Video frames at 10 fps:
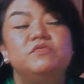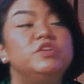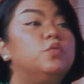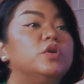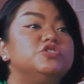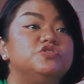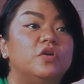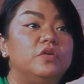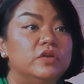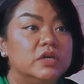I didn't even know what
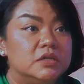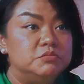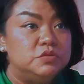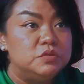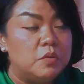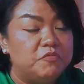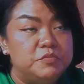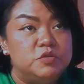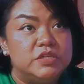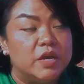genre
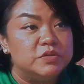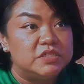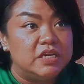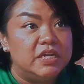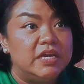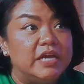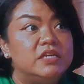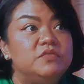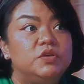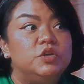of music I was
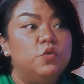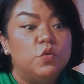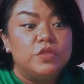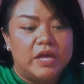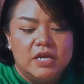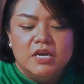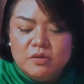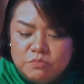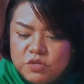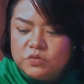singing. I didn't even know that
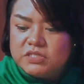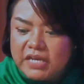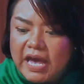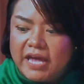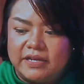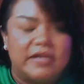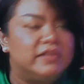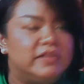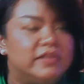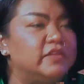music
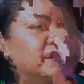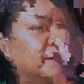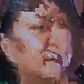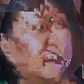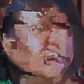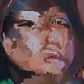categories.